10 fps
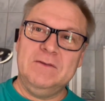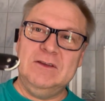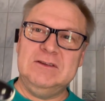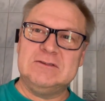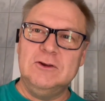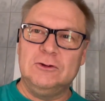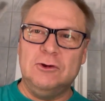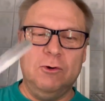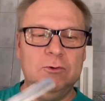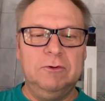This is not
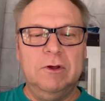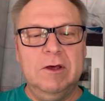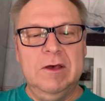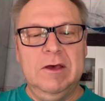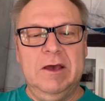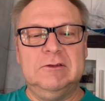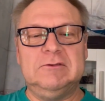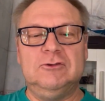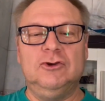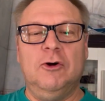honed.
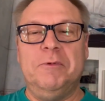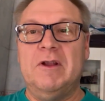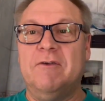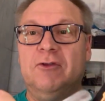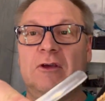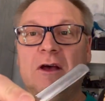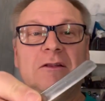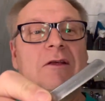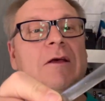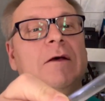It's sharp enough to
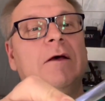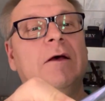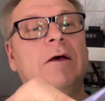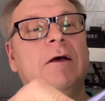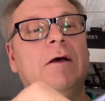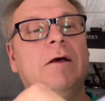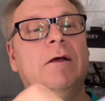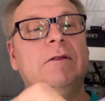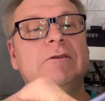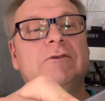cut
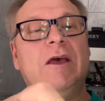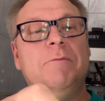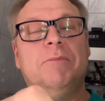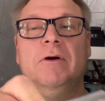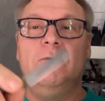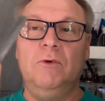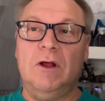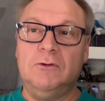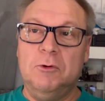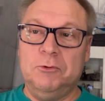this tape
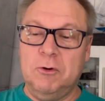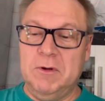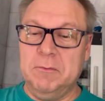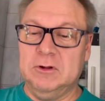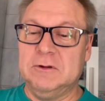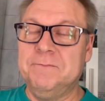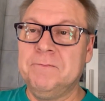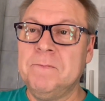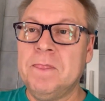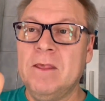without no problem, but
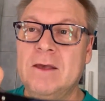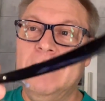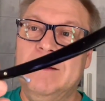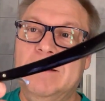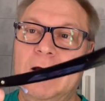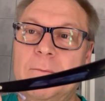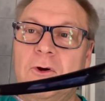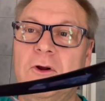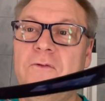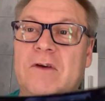I'm
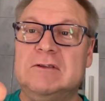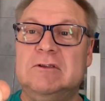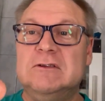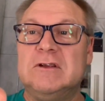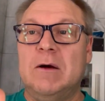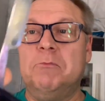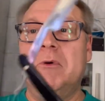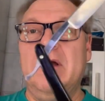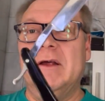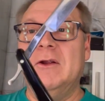gonna fix this up
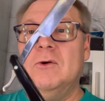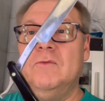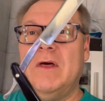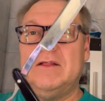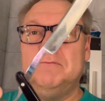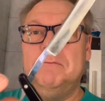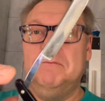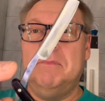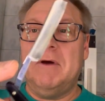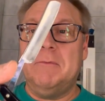and hone that
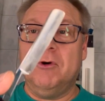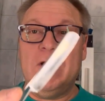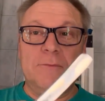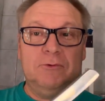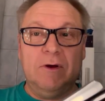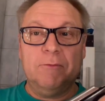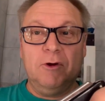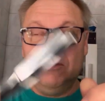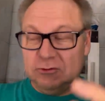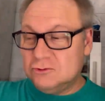bad boy up. So I'm
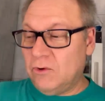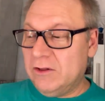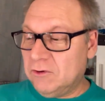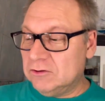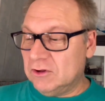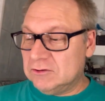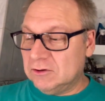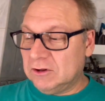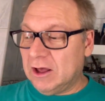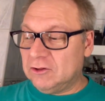gonna use a straight razor as
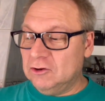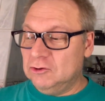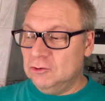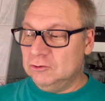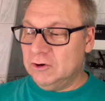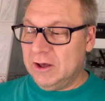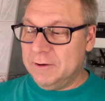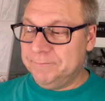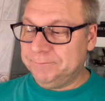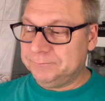a cutting tool
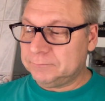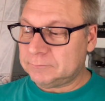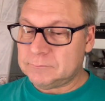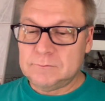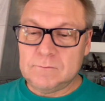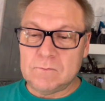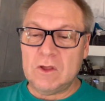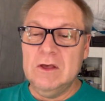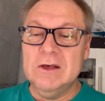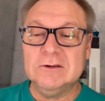today.
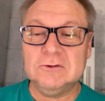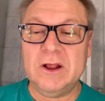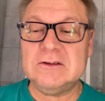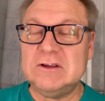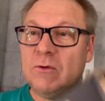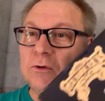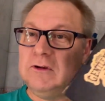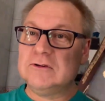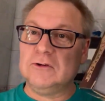So let's see what this